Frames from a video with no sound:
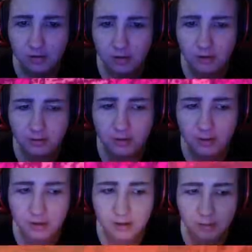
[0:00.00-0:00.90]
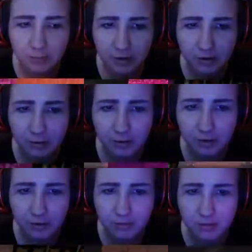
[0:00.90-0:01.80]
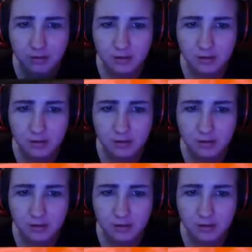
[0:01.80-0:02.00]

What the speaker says: I actually kind of like them better that way anyway.